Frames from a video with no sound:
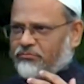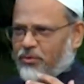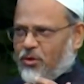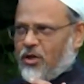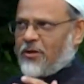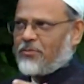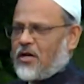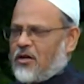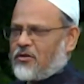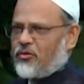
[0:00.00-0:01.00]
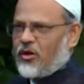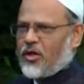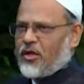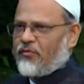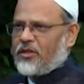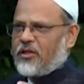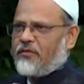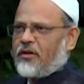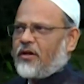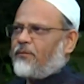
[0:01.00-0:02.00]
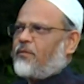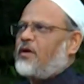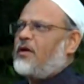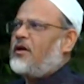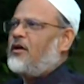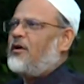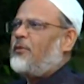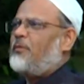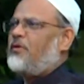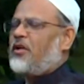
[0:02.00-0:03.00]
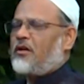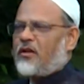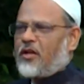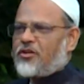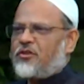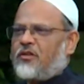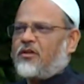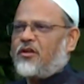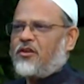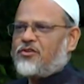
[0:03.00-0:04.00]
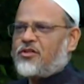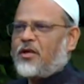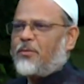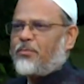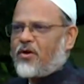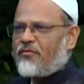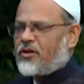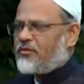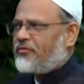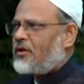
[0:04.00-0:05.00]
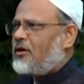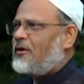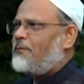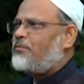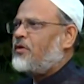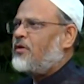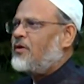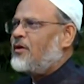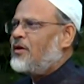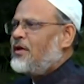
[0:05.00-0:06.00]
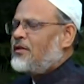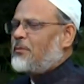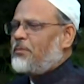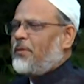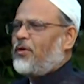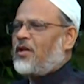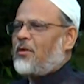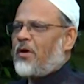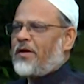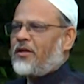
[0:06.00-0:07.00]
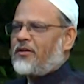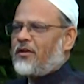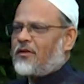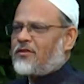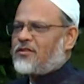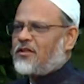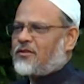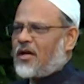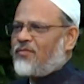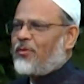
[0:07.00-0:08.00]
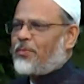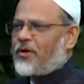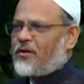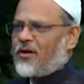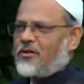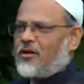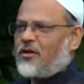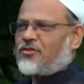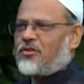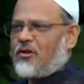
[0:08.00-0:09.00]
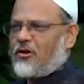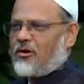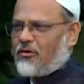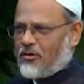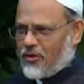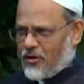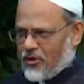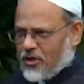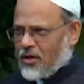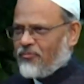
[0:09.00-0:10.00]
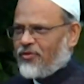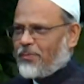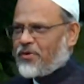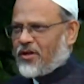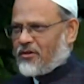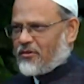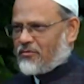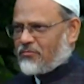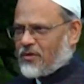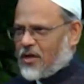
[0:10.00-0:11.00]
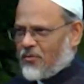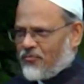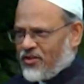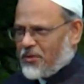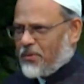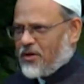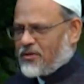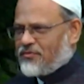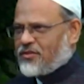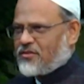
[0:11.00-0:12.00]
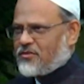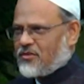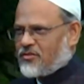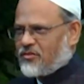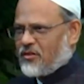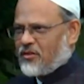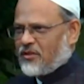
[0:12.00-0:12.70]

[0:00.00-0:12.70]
proclaim that, we give a declaration that He is the Prophet of Allah. Then people are reminded that this is the time for prayer. Hayya ala salah, come for prayer, come for the path of success.